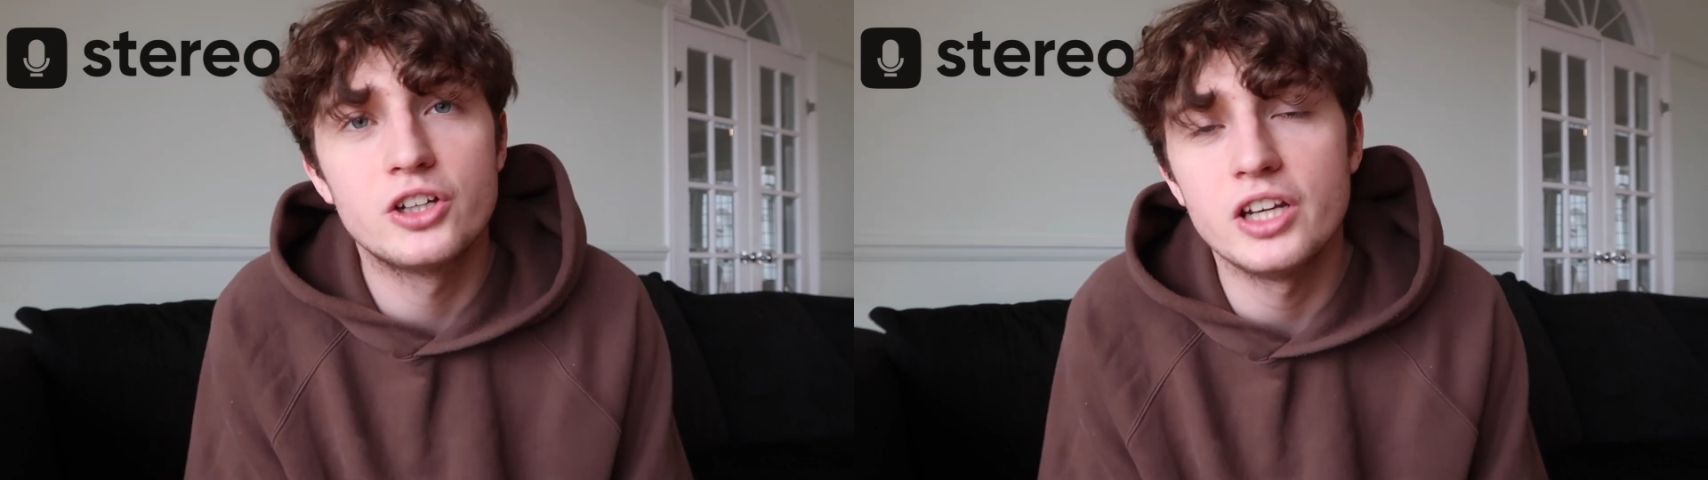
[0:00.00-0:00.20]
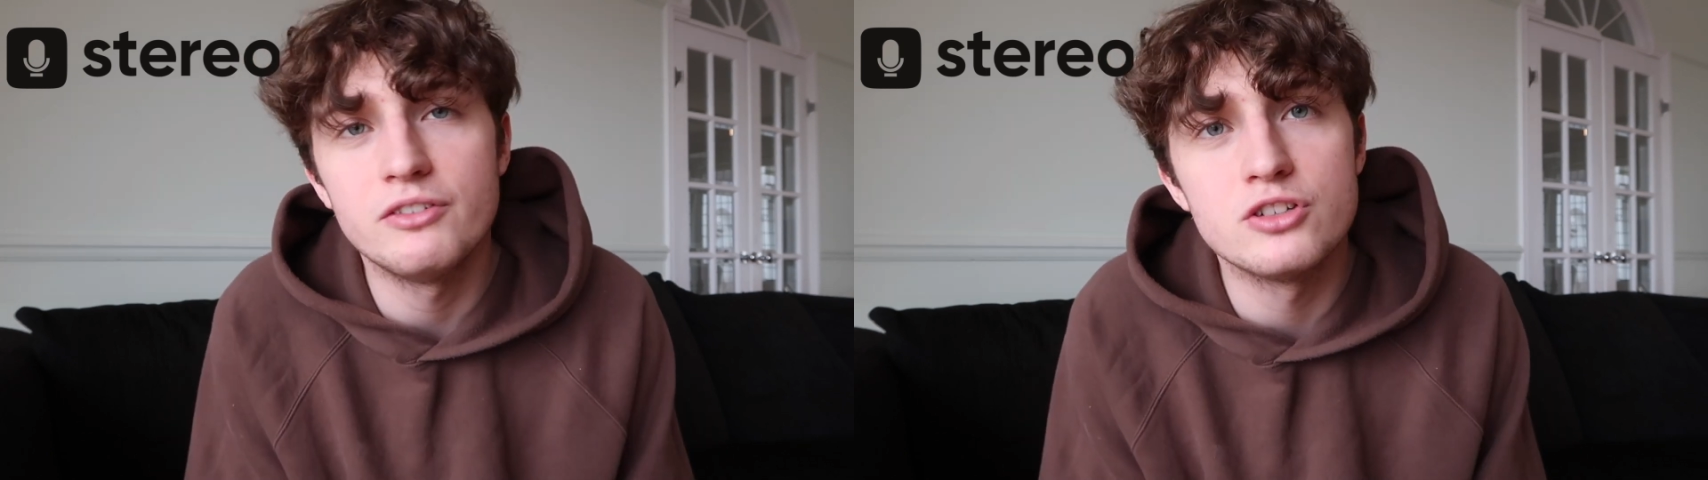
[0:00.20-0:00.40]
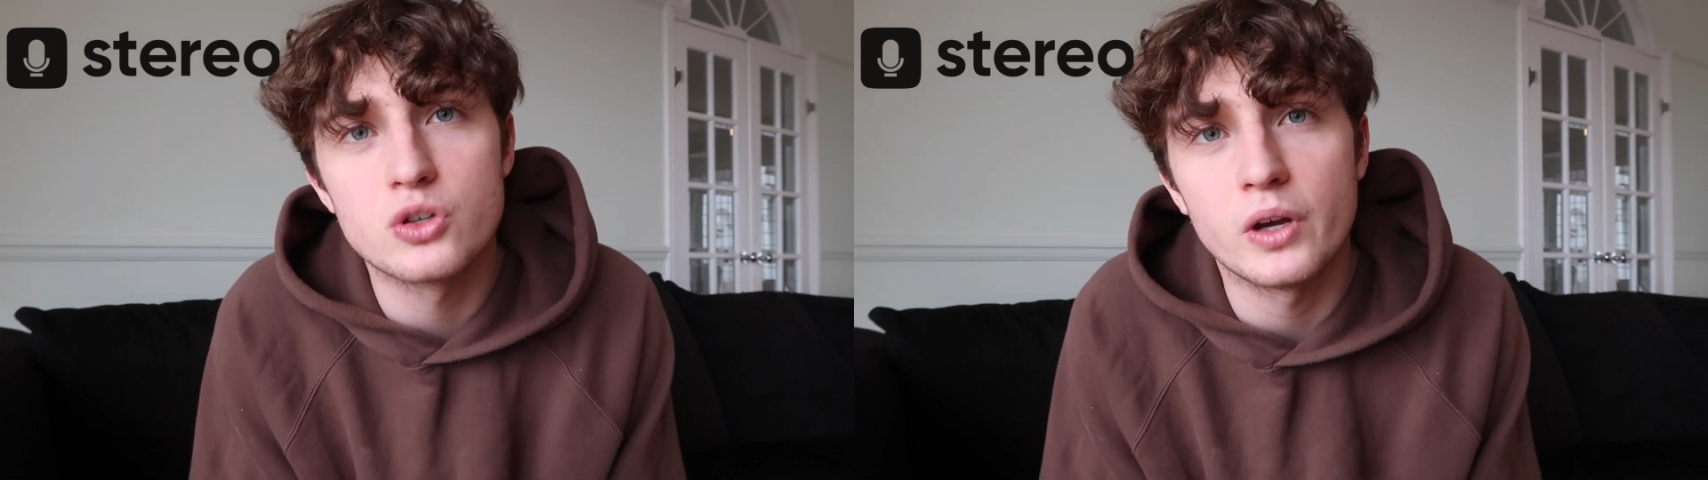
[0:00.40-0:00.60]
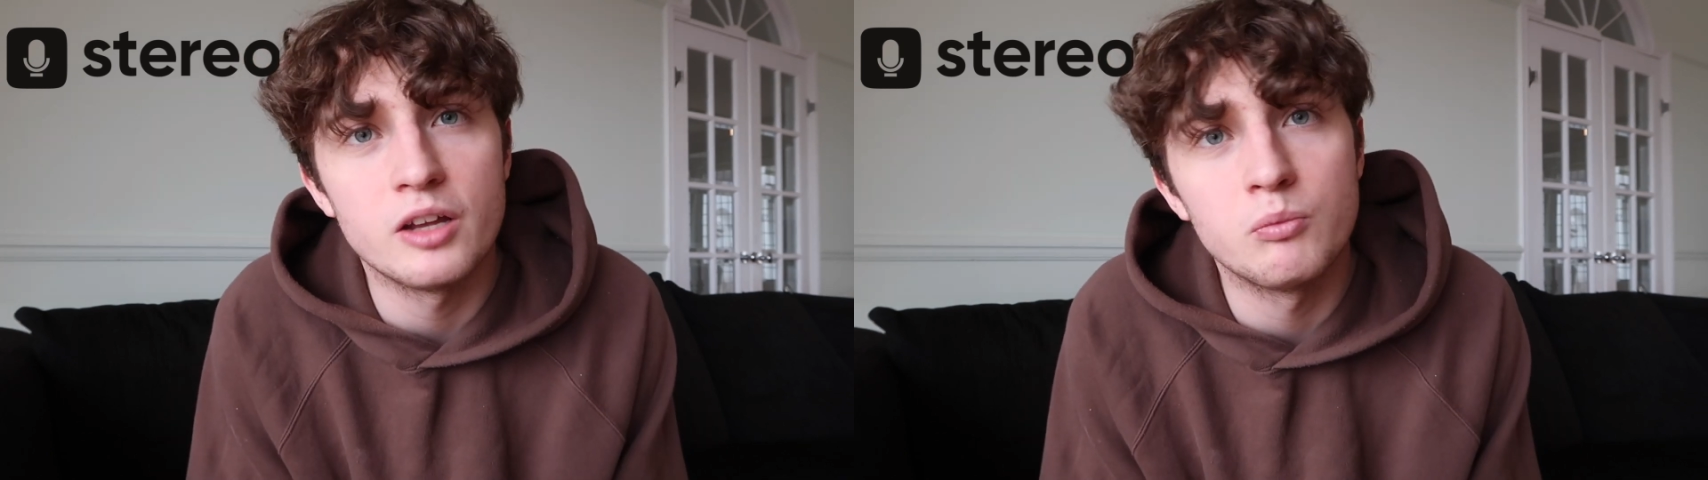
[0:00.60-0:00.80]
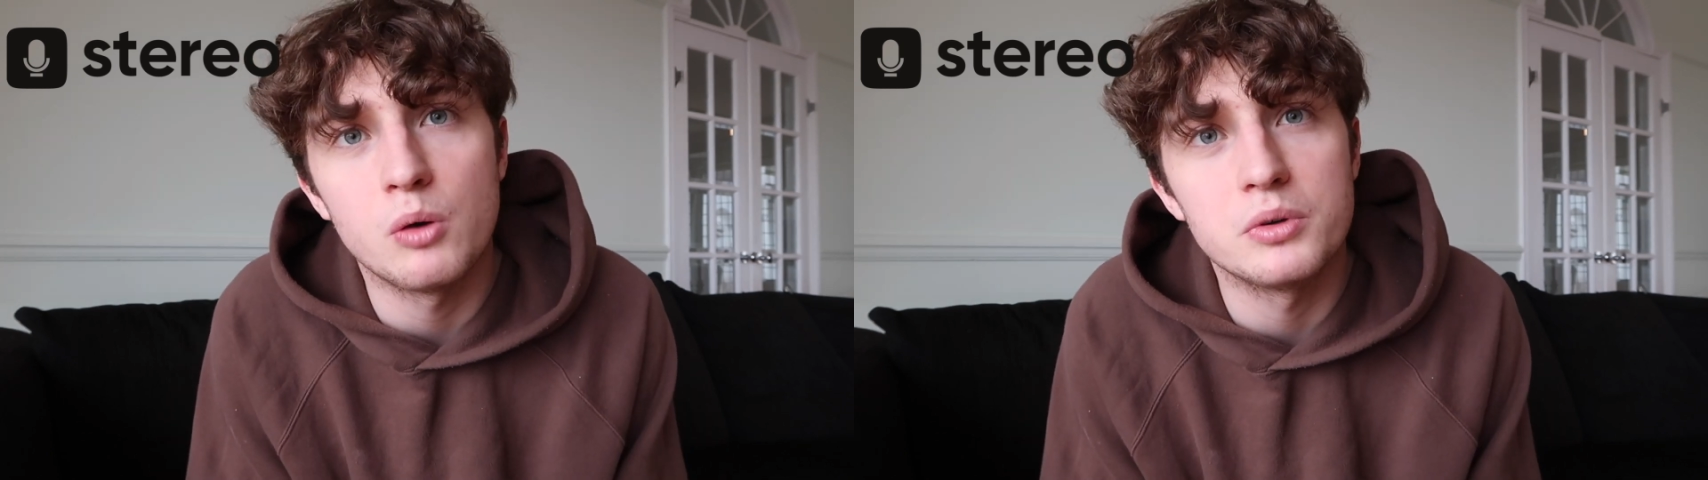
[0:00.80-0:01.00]
You can even join
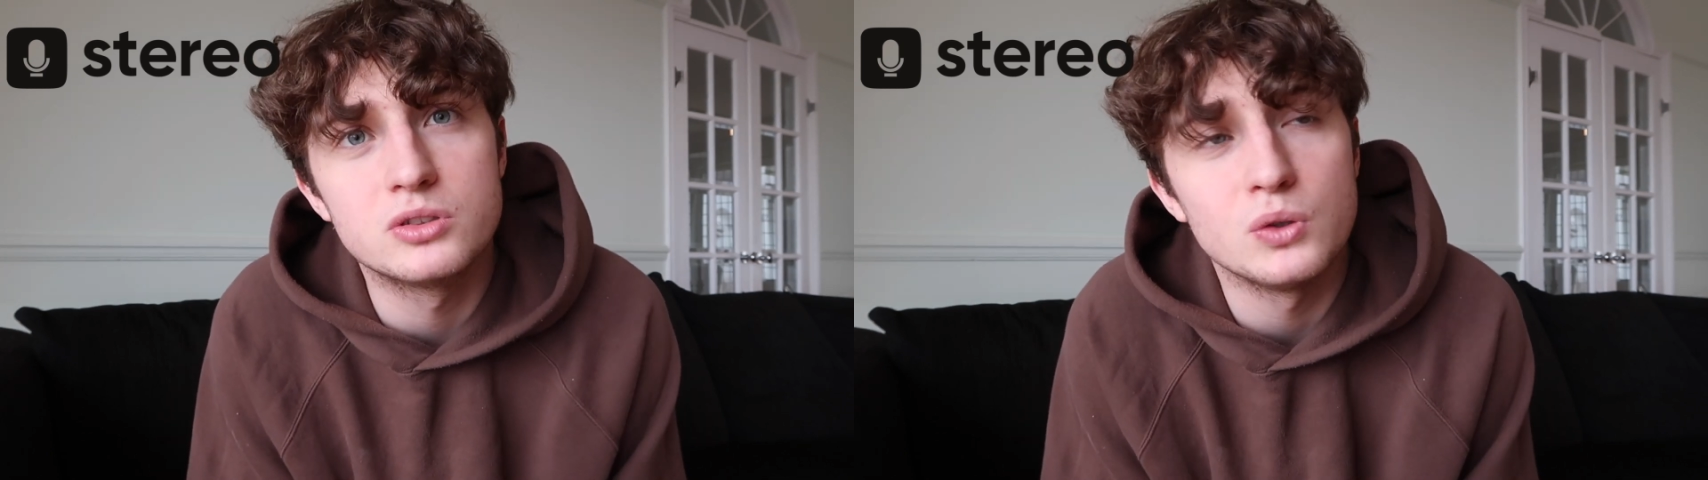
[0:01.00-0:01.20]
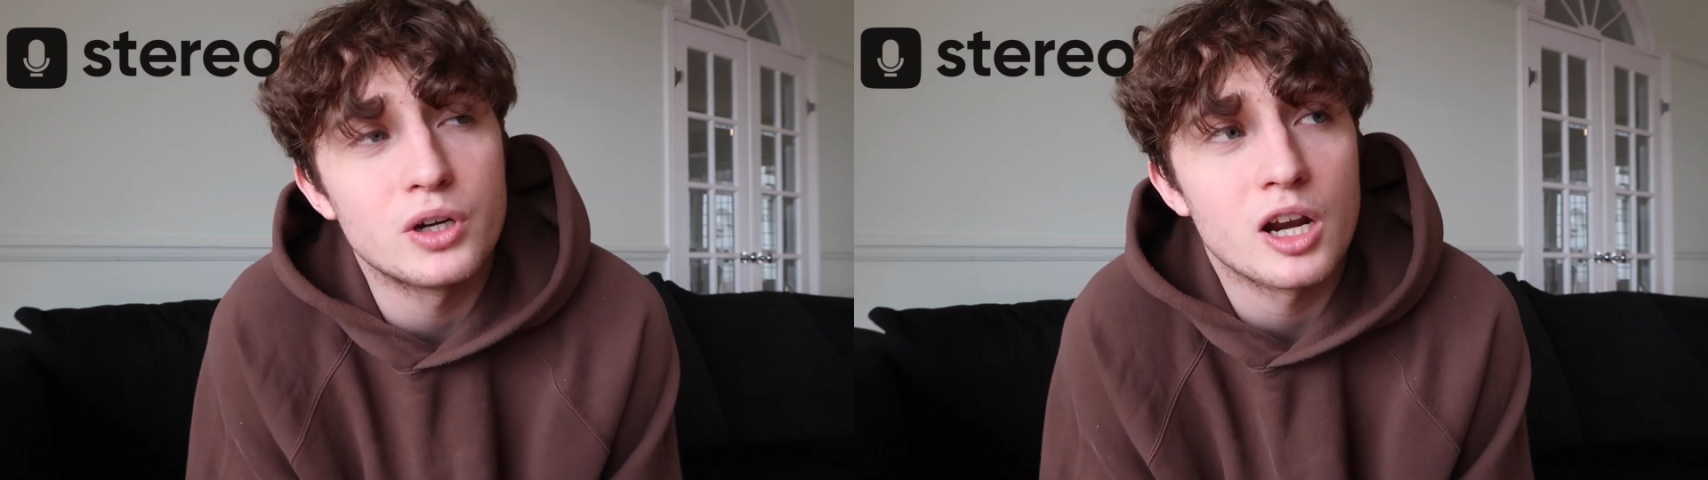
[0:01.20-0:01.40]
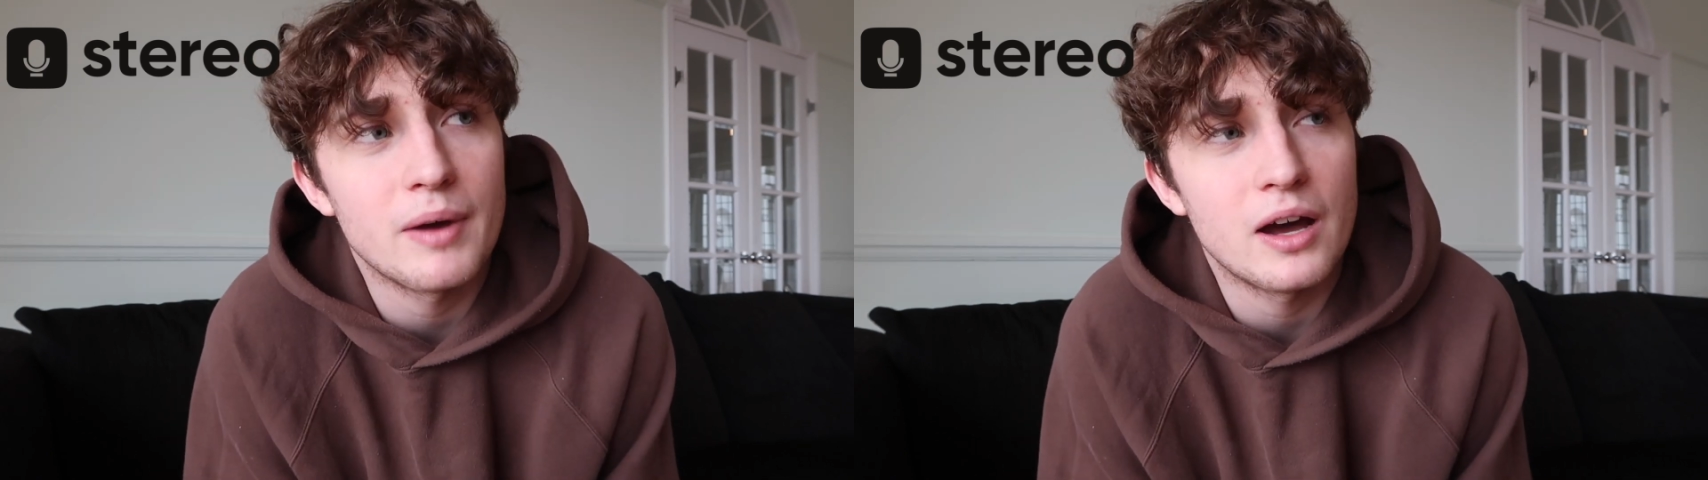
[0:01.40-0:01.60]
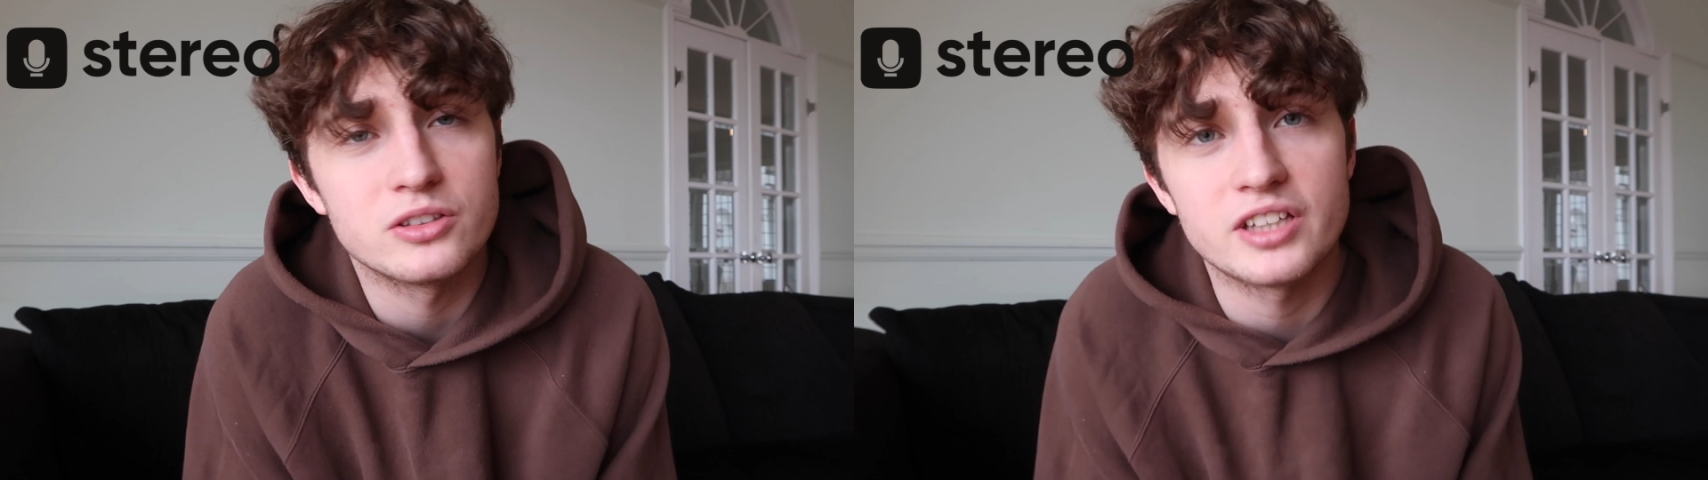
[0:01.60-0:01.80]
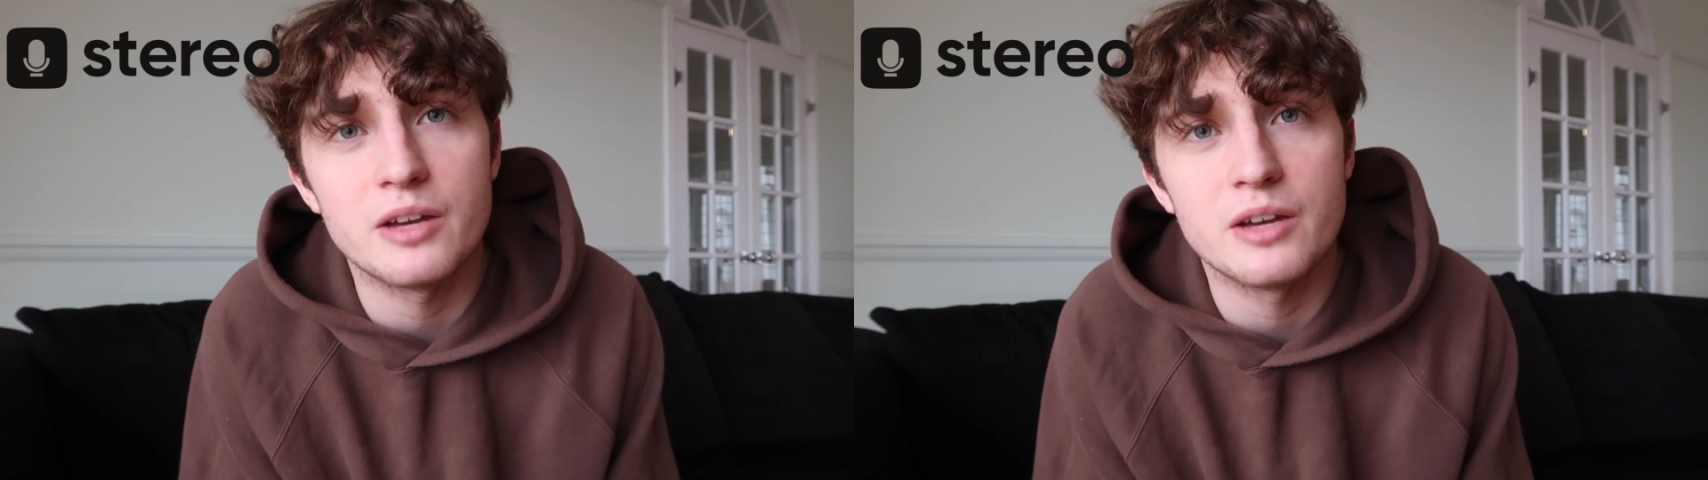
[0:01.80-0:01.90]
in what we're talking about.